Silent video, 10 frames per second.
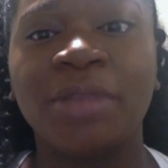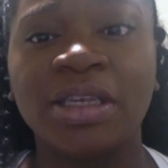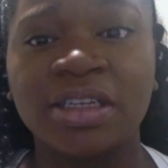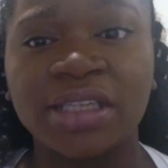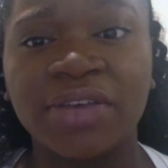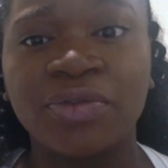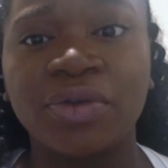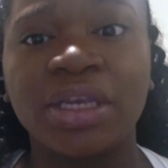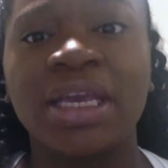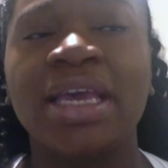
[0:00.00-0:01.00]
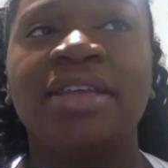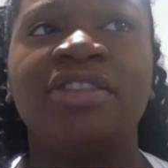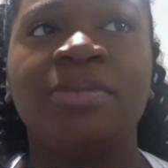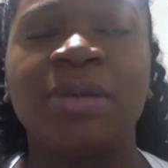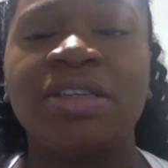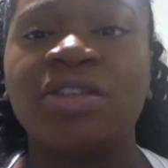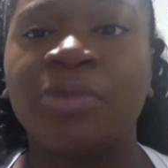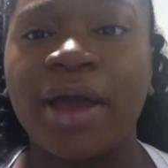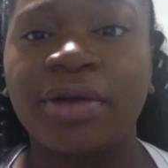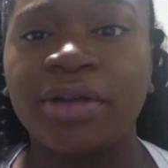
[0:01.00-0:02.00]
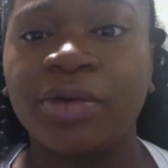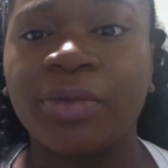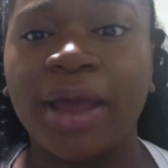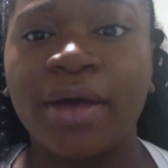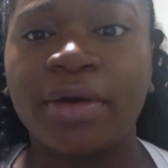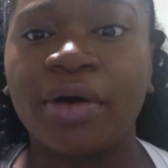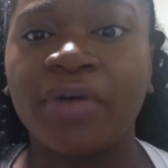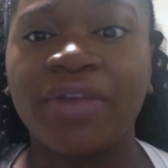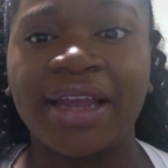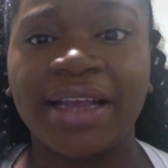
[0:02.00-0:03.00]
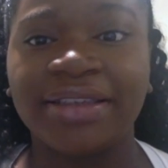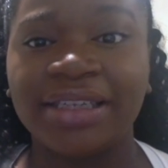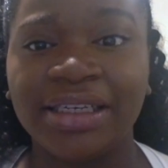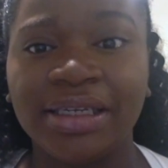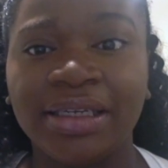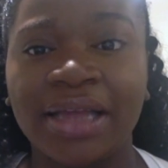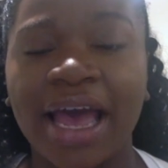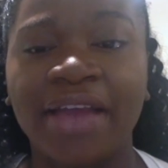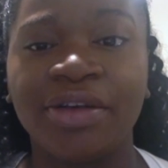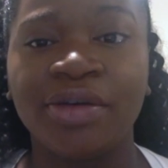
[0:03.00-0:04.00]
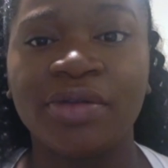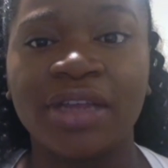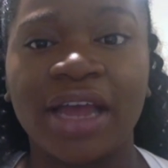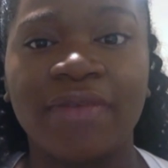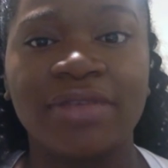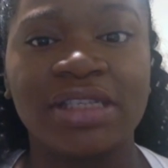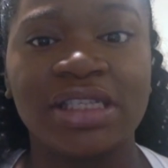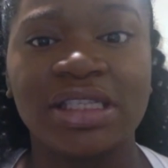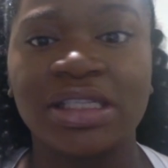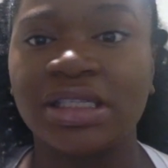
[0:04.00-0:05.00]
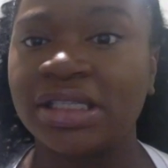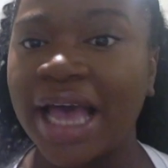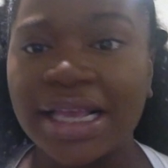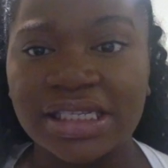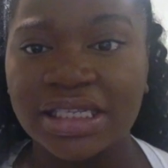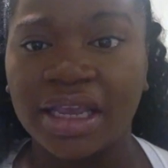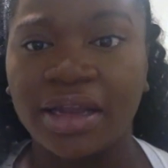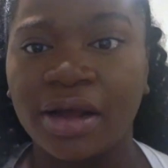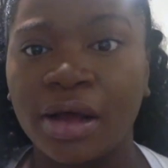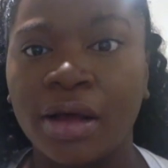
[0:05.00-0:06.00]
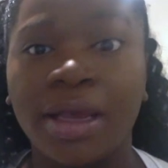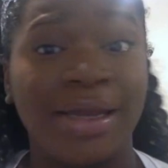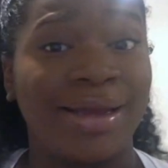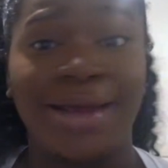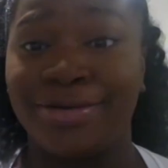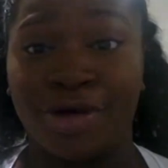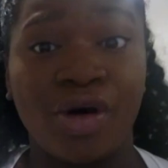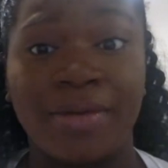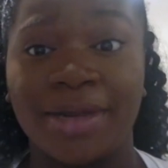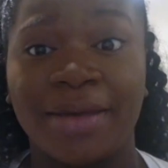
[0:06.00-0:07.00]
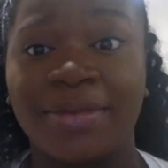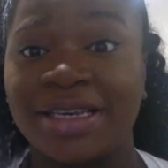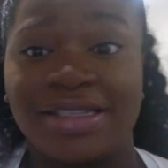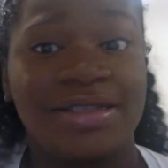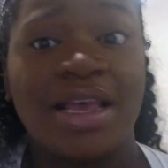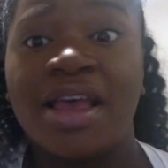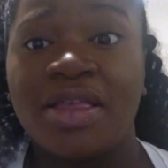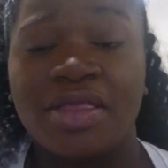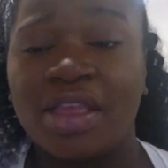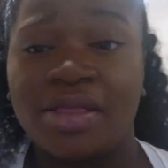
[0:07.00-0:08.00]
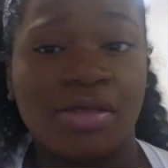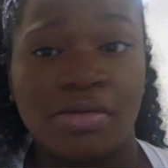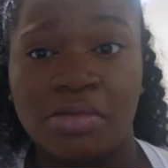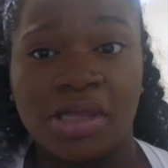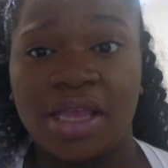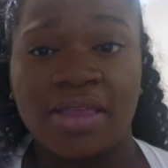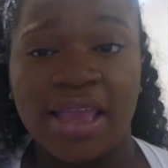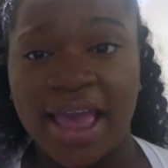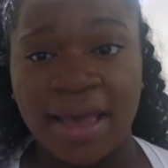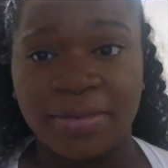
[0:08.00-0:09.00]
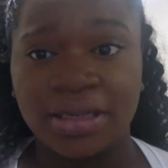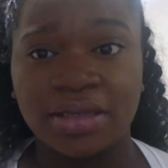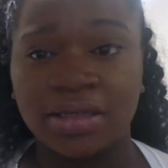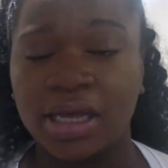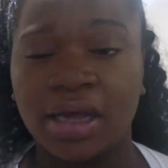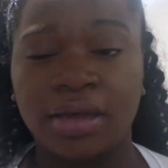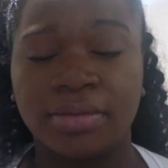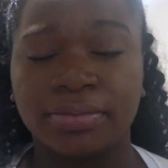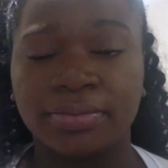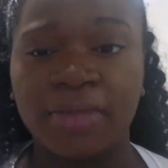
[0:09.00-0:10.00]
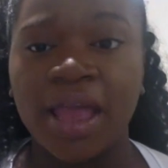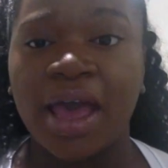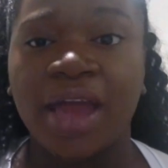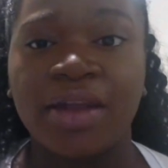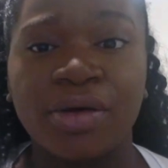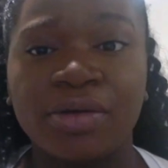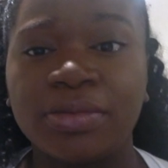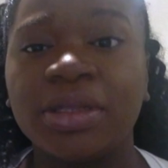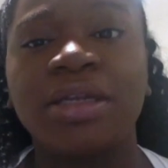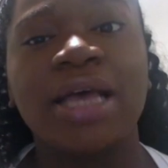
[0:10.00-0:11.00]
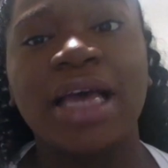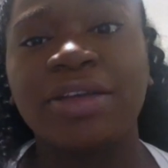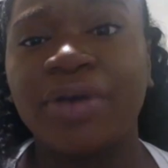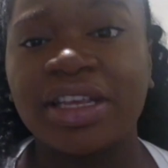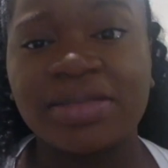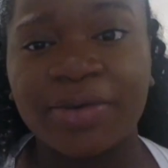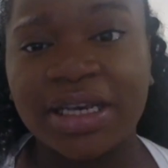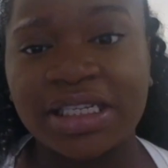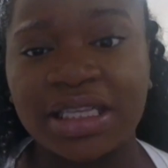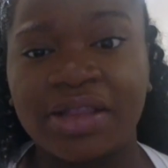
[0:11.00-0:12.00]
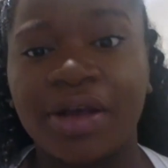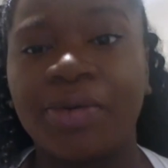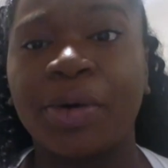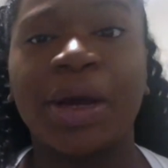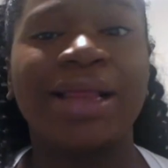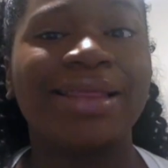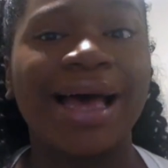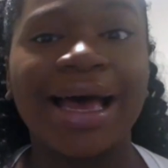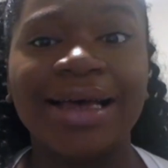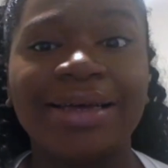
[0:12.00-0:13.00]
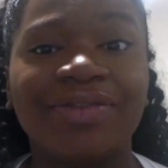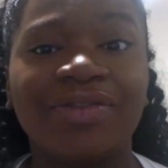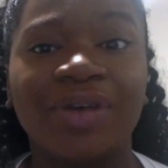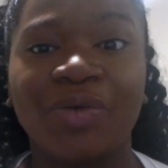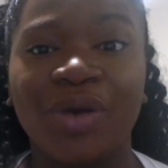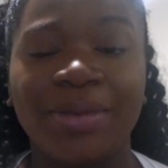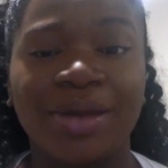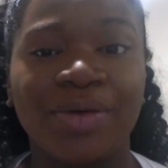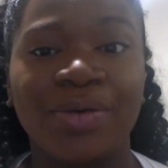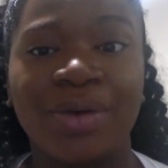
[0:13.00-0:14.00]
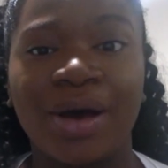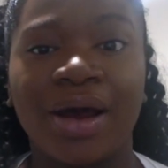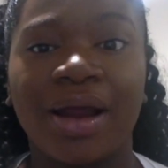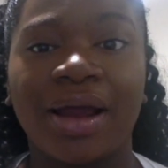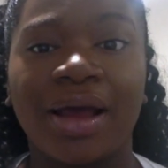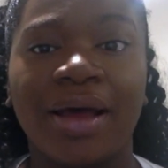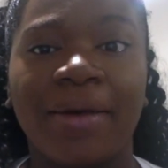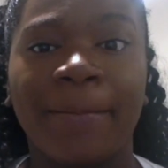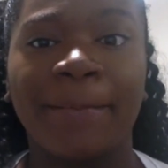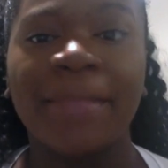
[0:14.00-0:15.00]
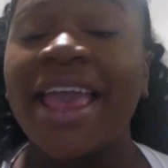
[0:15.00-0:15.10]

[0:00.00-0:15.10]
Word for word: delivery to be surrounded around COVID nineteen. I knew that I was not sick at all, and I know I'm not because nothing happened. Um, I know the doctor expressed that there were a lot of women who are um,